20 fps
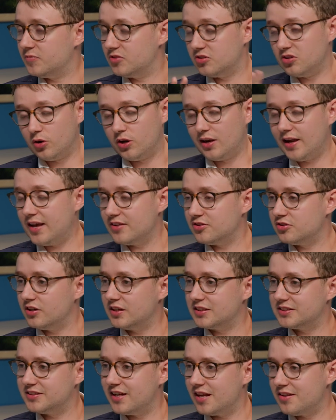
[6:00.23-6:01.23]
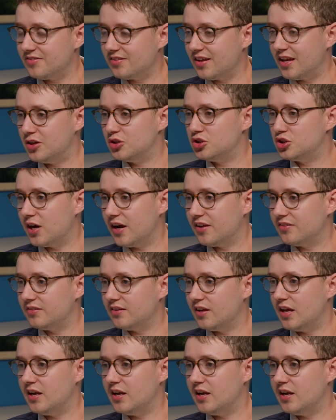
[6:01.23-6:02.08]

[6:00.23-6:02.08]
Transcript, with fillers: to a lesser extent, interest